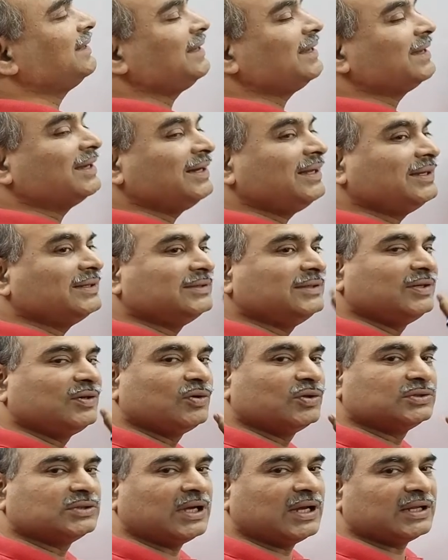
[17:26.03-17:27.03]
serially
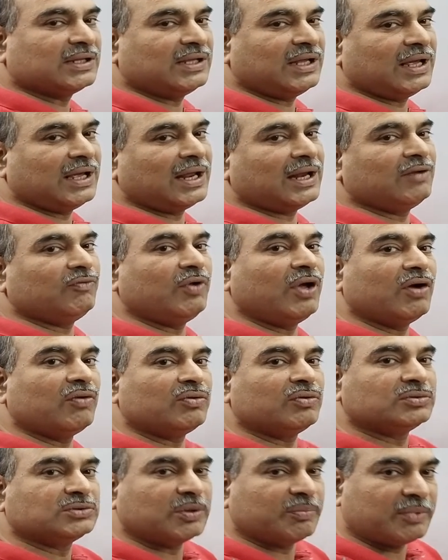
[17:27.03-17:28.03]
zeros are there and we
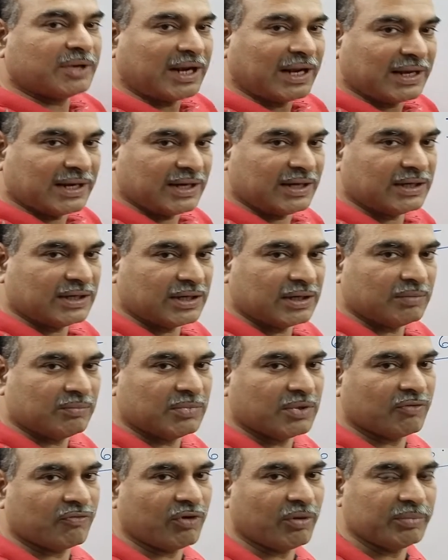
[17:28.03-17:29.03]
have to subtract greater
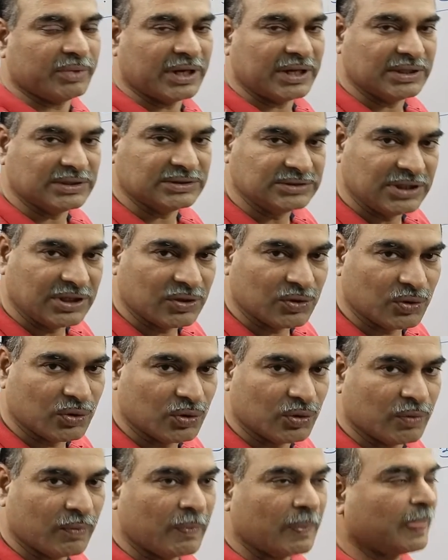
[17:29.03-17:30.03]
number from that
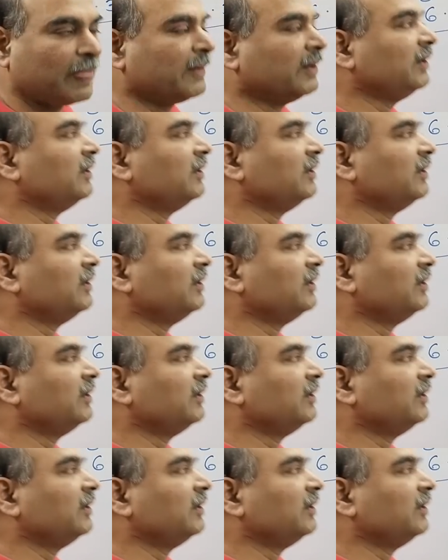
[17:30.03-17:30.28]
0,